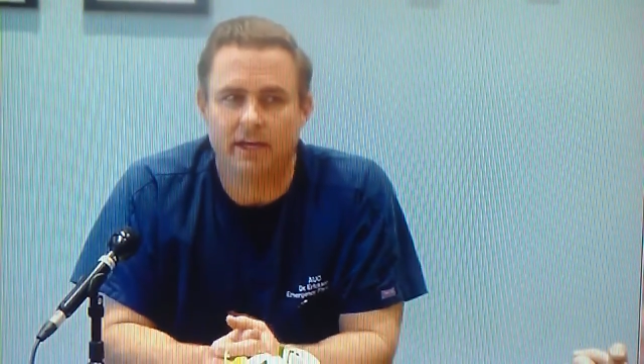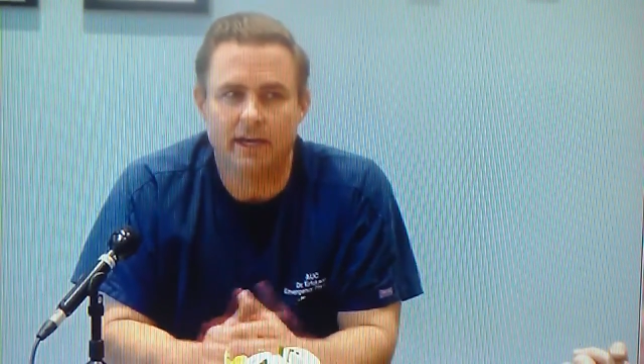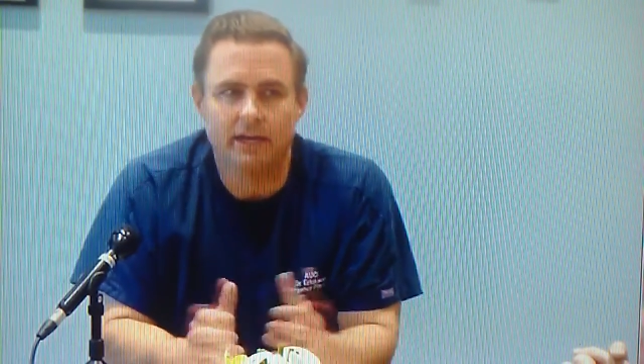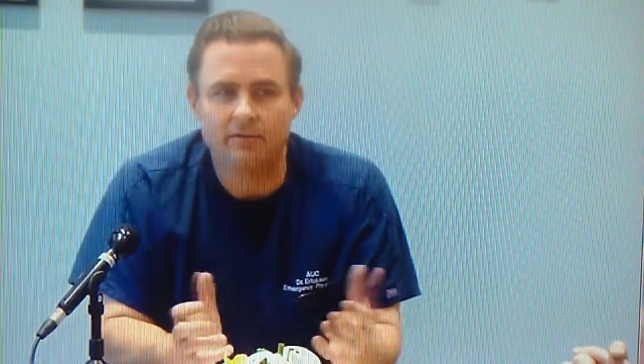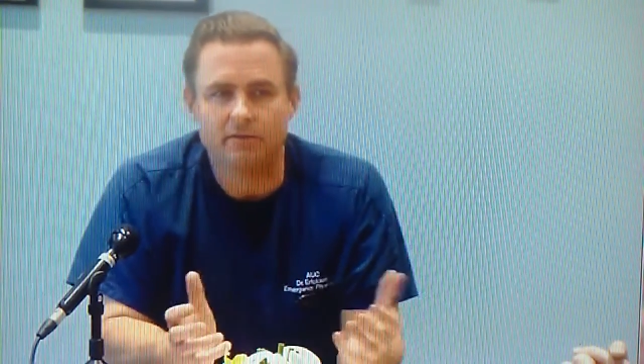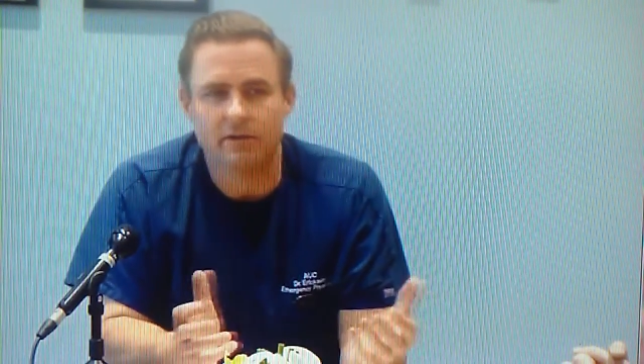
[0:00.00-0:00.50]
and
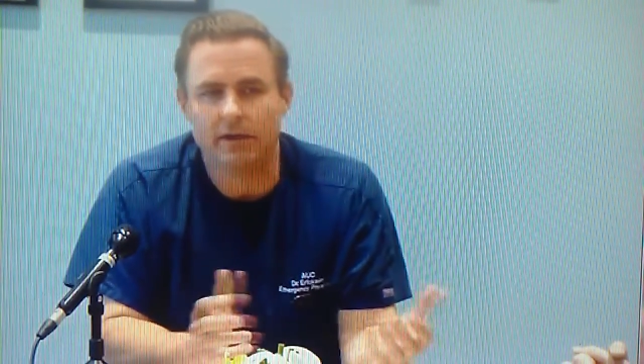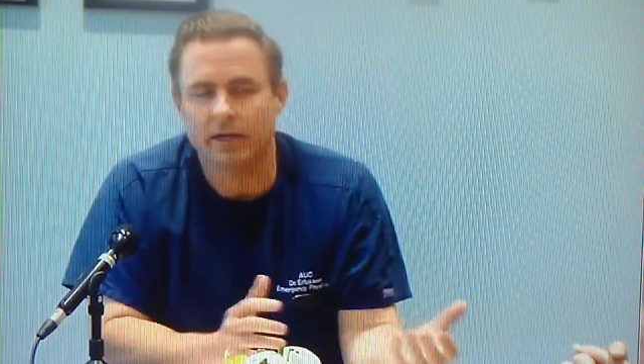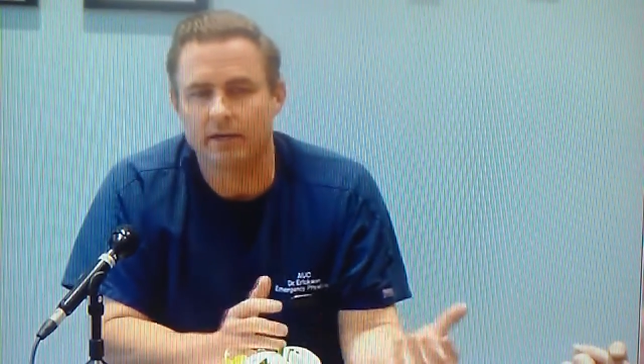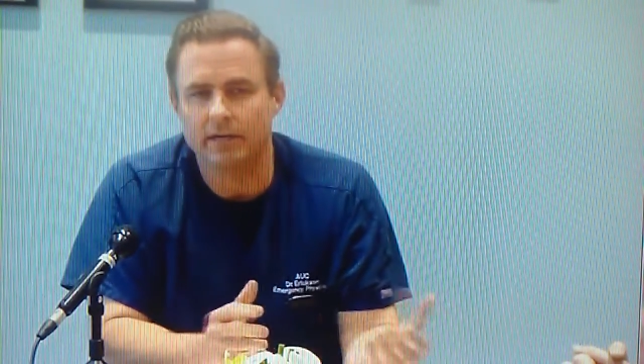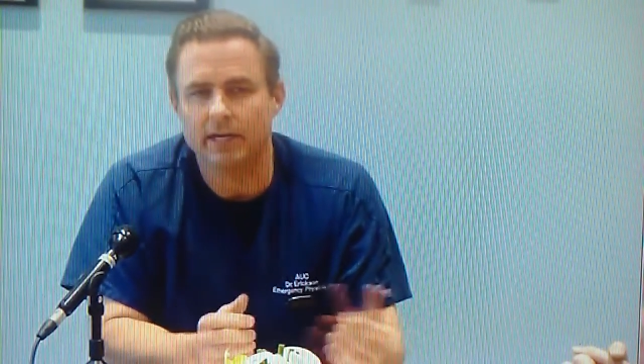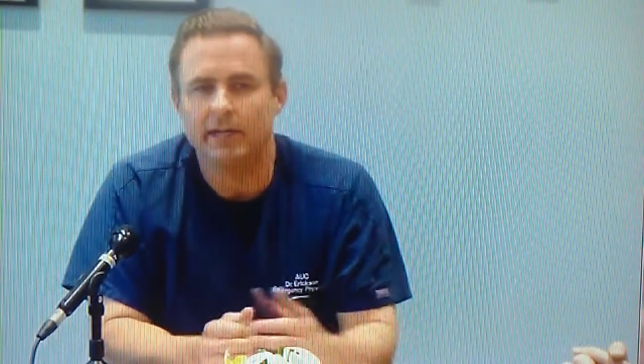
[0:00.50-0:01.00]
kind of an
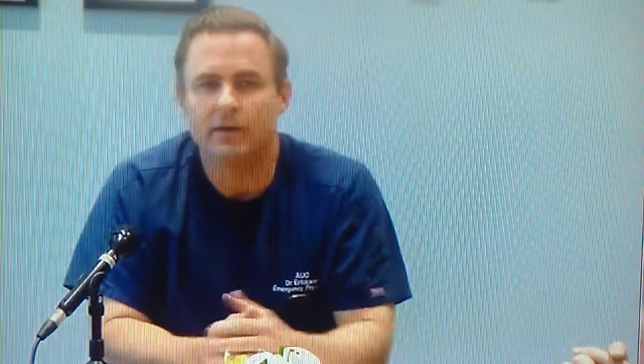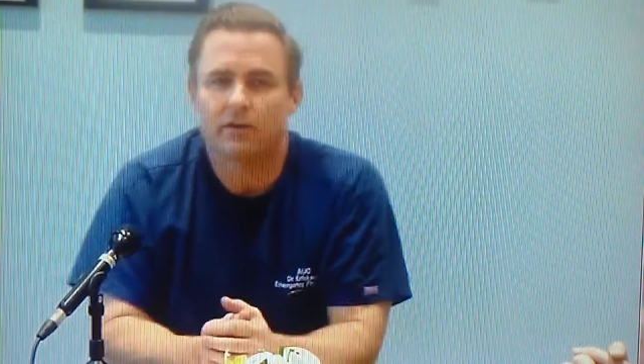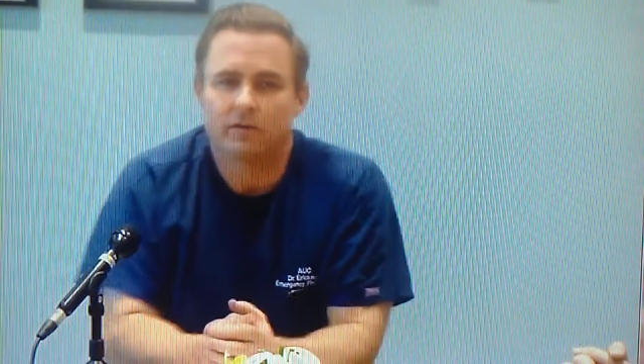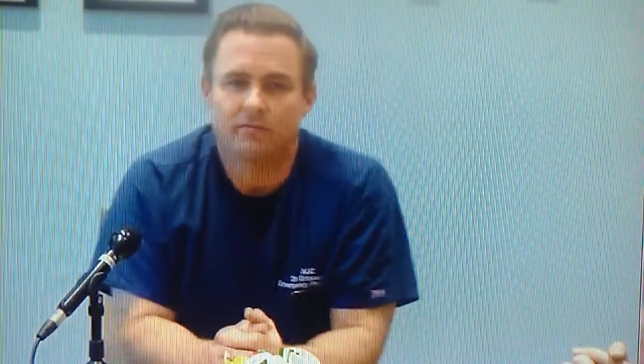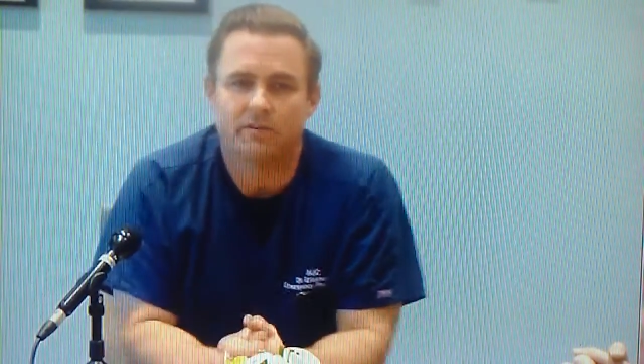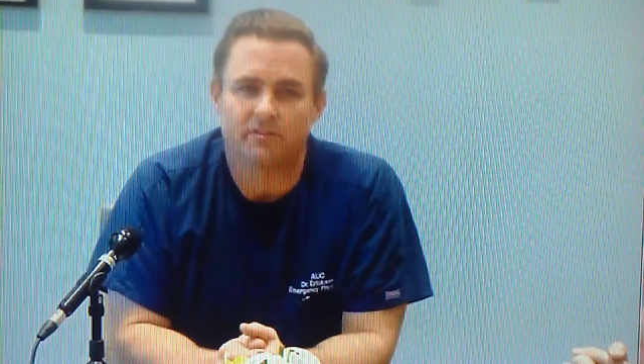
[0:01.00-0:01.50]

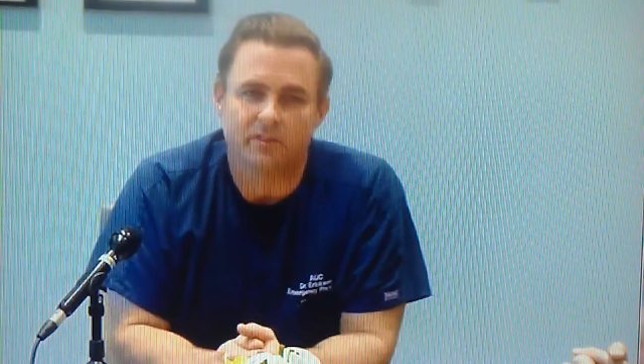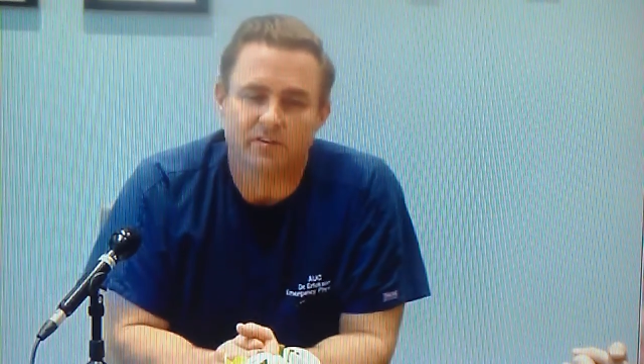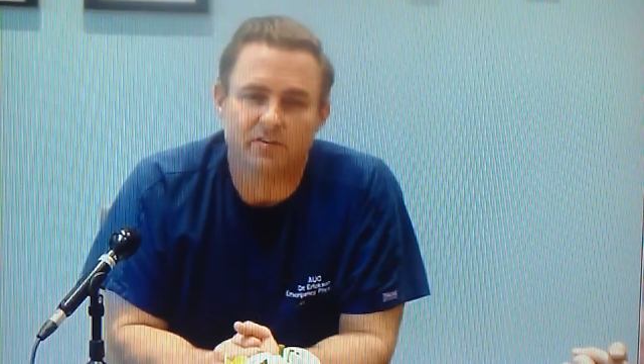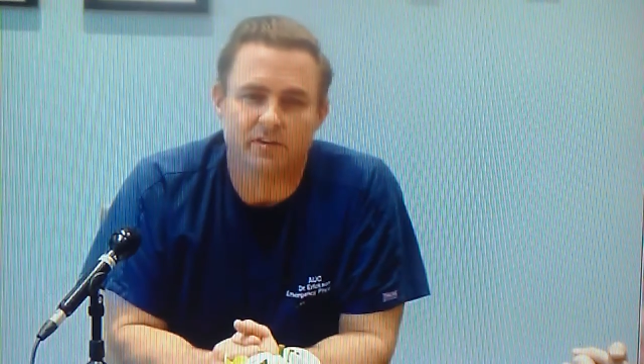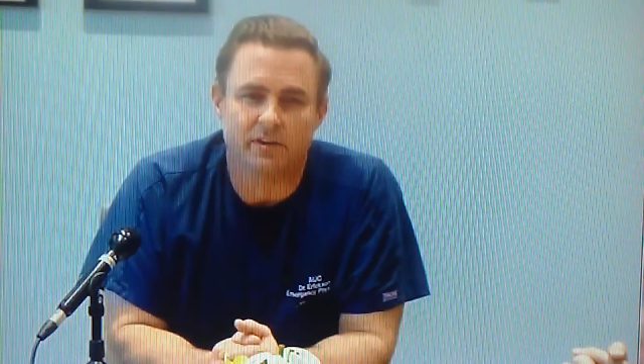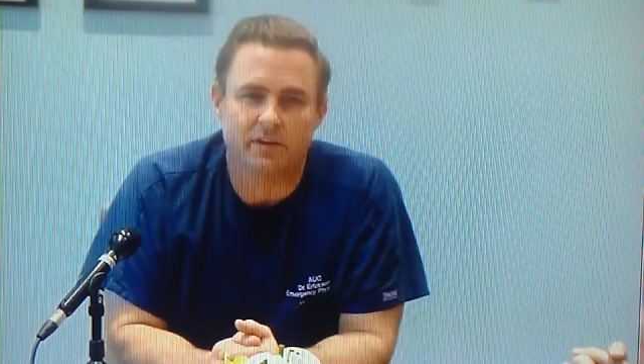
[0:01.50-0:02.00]
ER
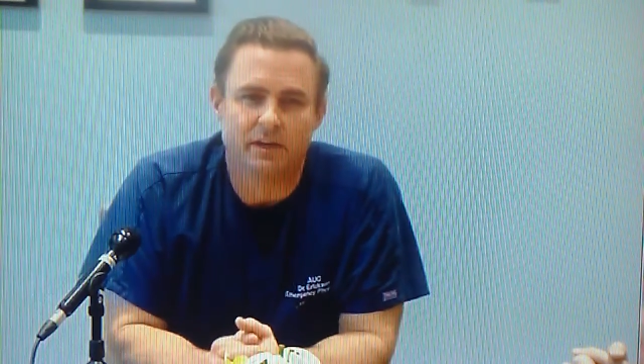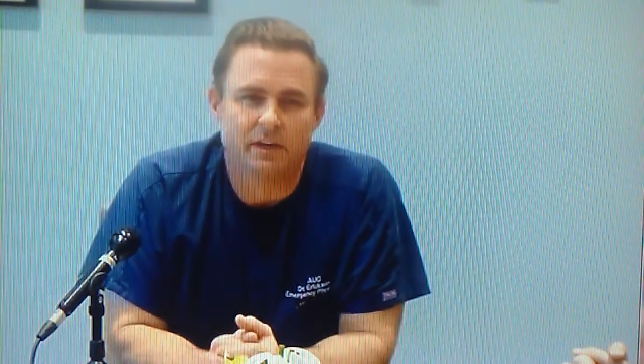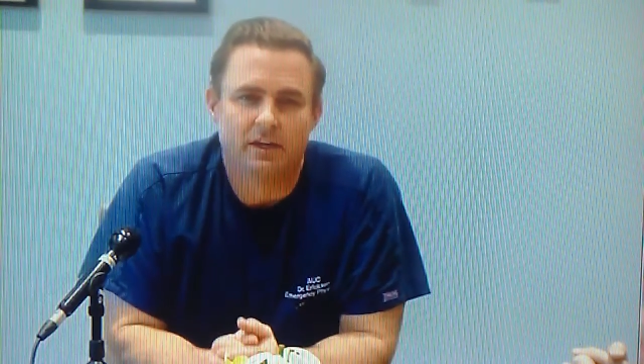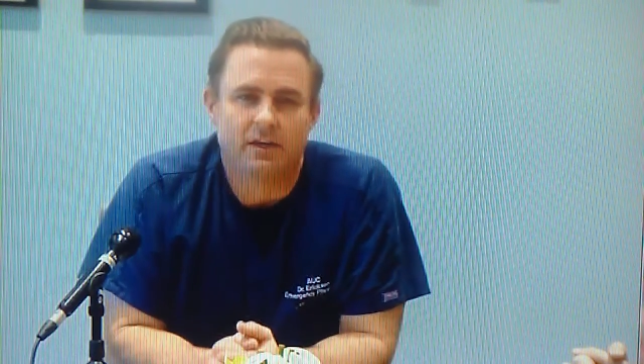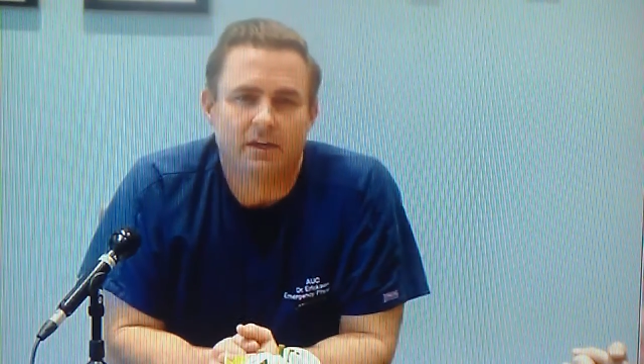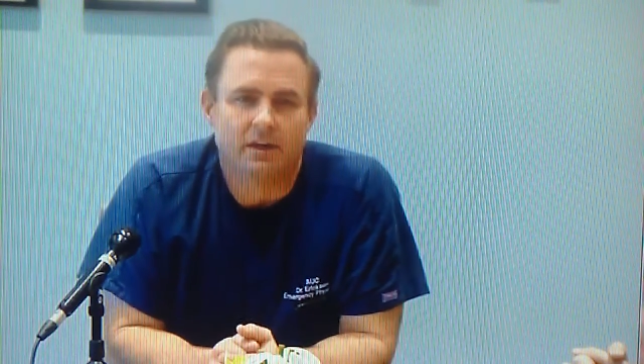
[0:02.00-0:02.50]
physician